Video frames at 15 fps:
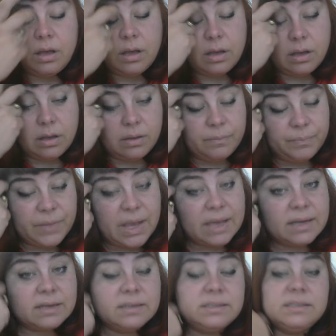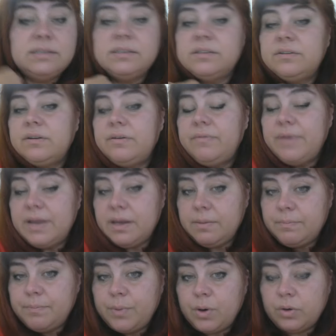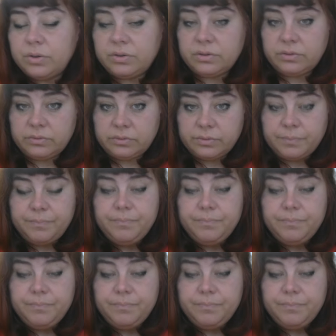I consider, very important.